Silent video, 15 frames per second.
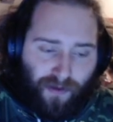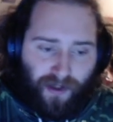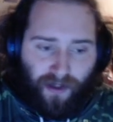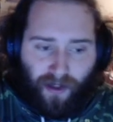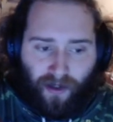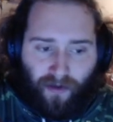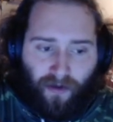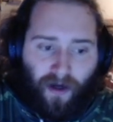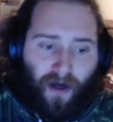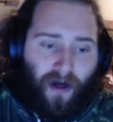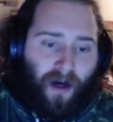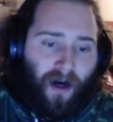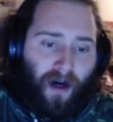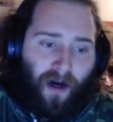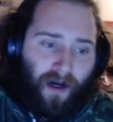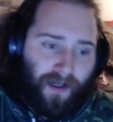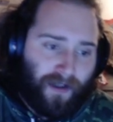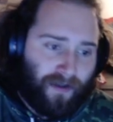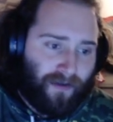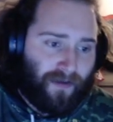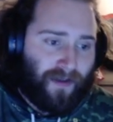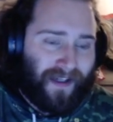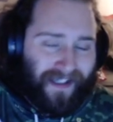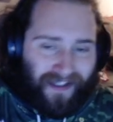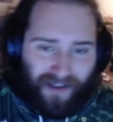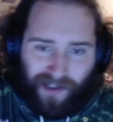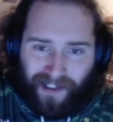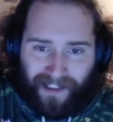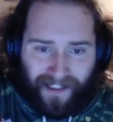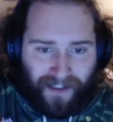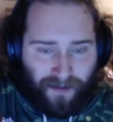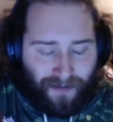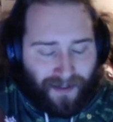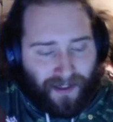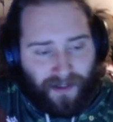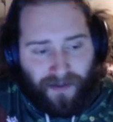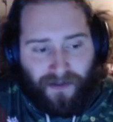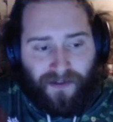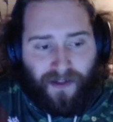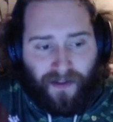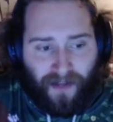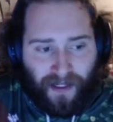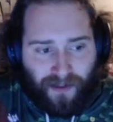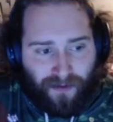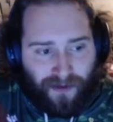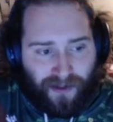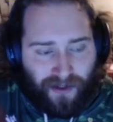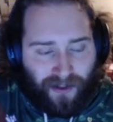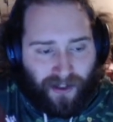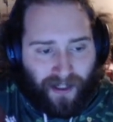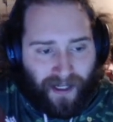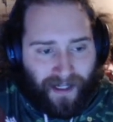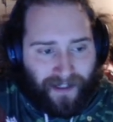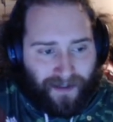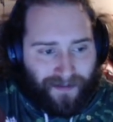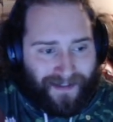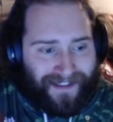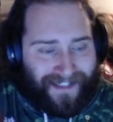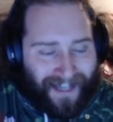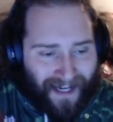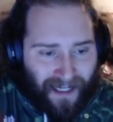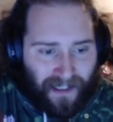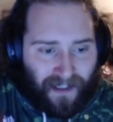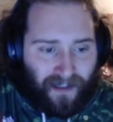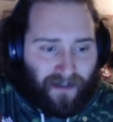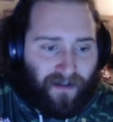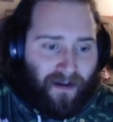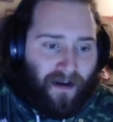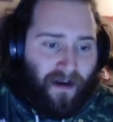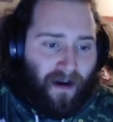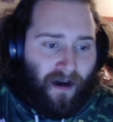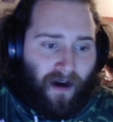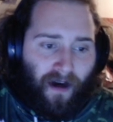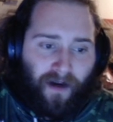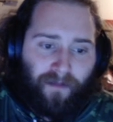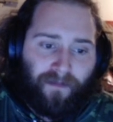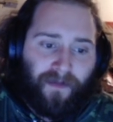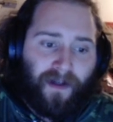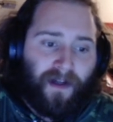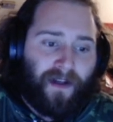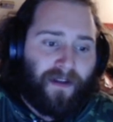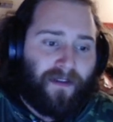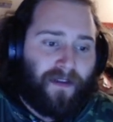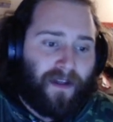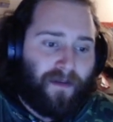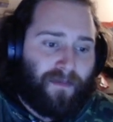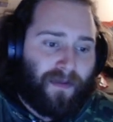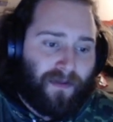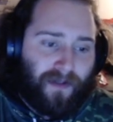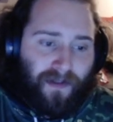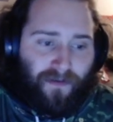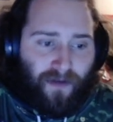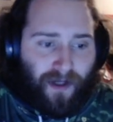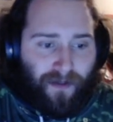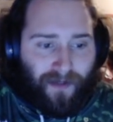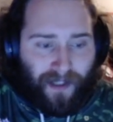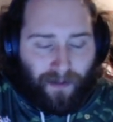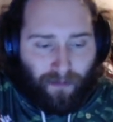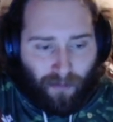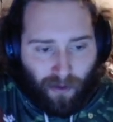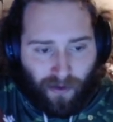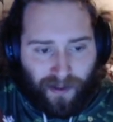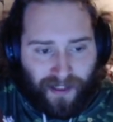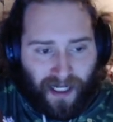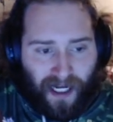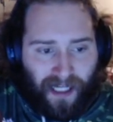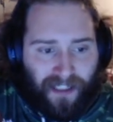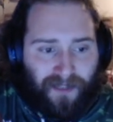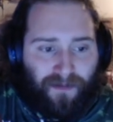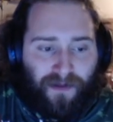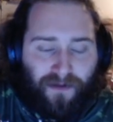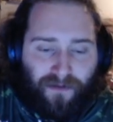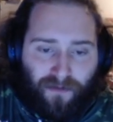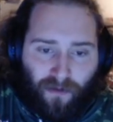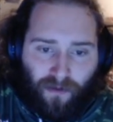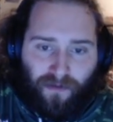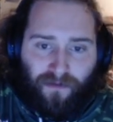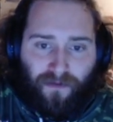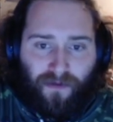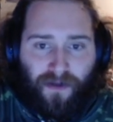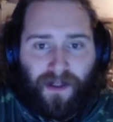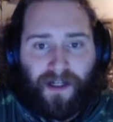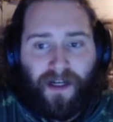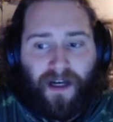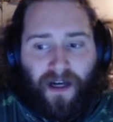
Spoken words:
You're thinking you can get some kills. That's what you're going to end up taking. The ability for him to get more attack speed for free.